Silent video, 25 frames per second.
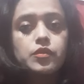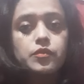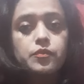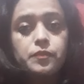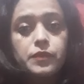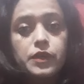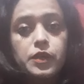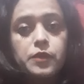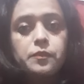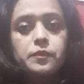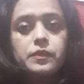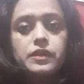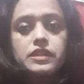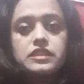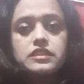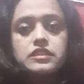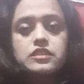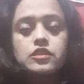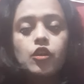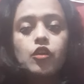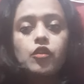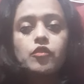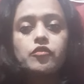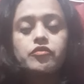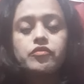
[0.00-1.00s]
purpose
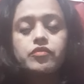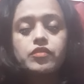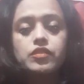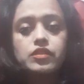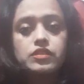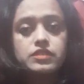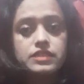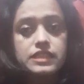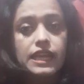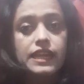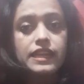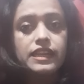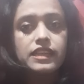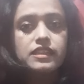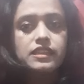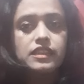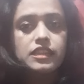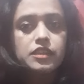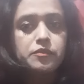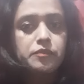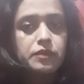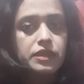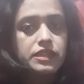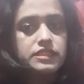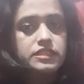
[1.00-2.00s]
of sending
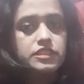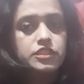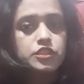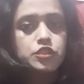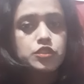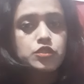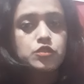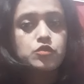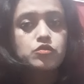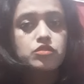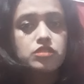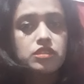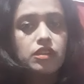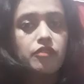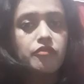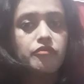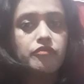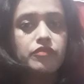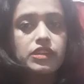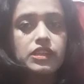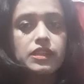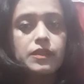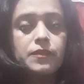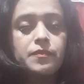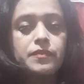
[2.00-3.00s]
that message to
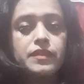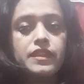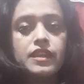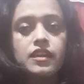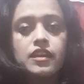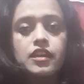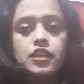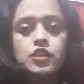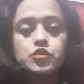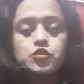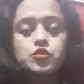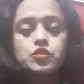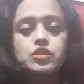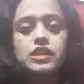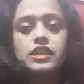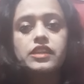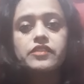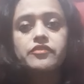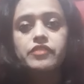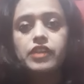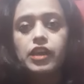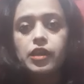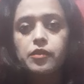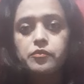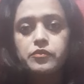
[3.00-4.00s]
someone, so that
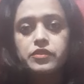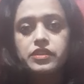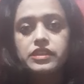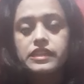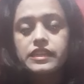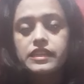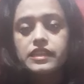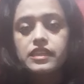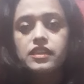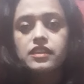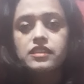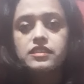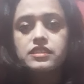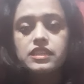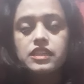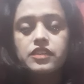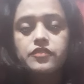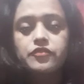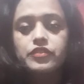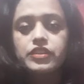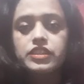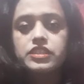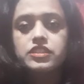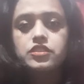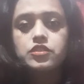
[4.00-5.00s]
if I'm reading say
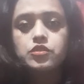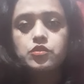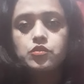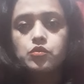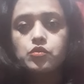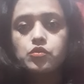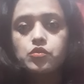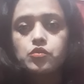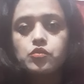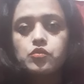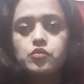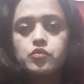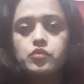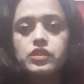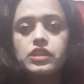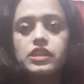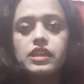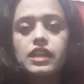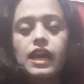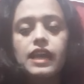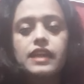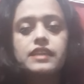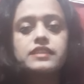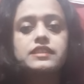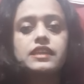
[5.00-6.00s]
first 2 to 3
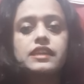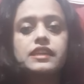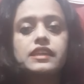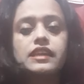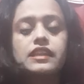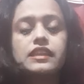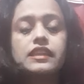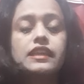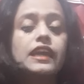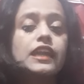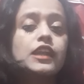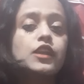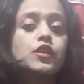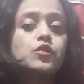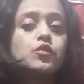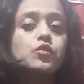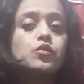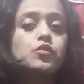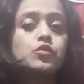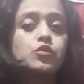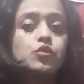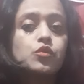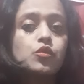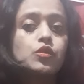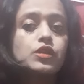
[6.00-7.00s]
lines, I can get to
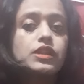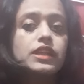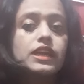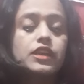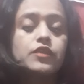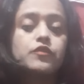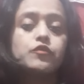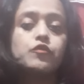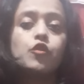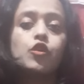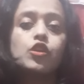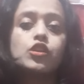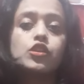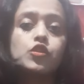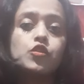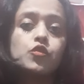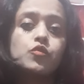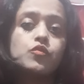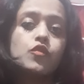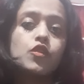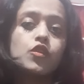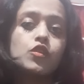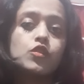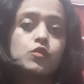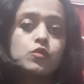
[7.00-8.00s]
know that what you
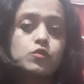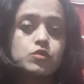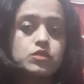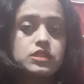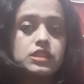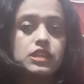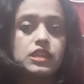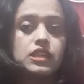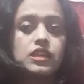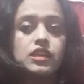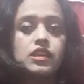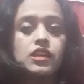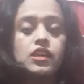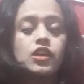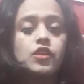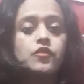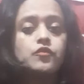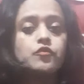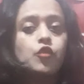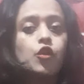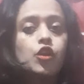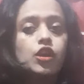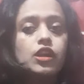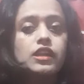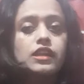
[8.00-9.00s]
want to say,
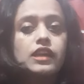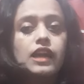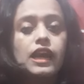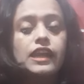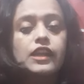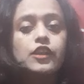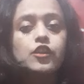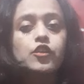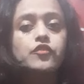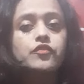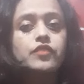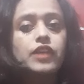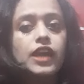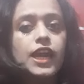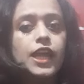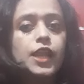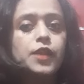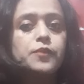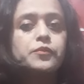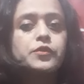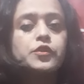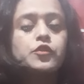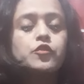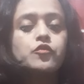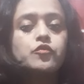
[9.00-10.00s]
what kind of
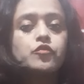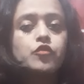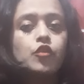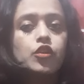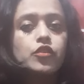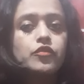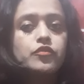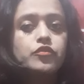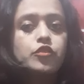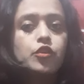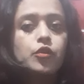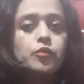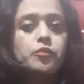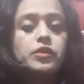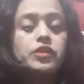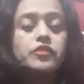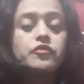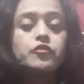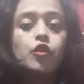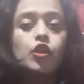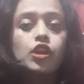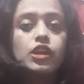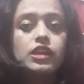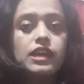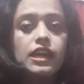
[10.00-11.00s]
help you want from me,
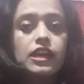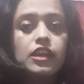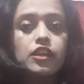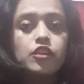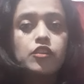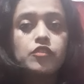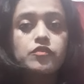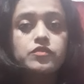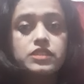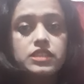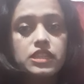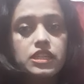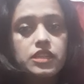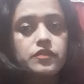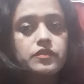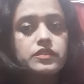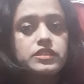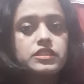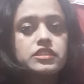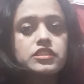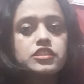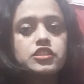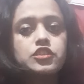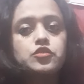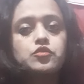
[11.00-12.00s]
what kind of
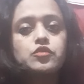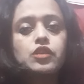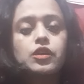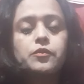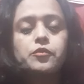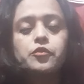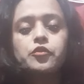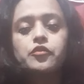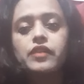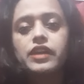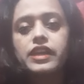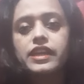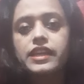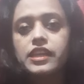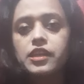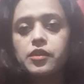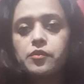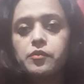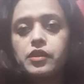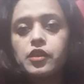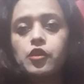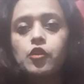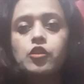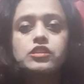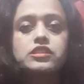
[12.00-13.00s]
services you are providing
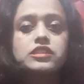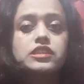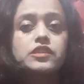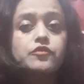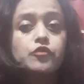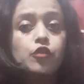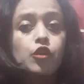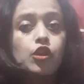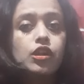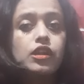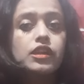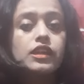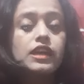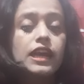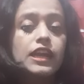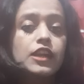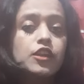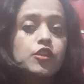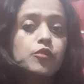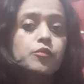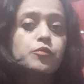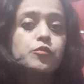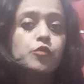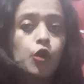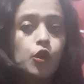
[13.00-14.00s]
me, or say what kind
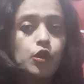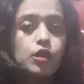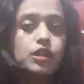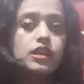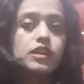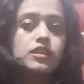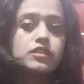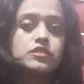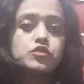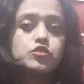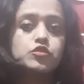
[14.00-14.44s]
of products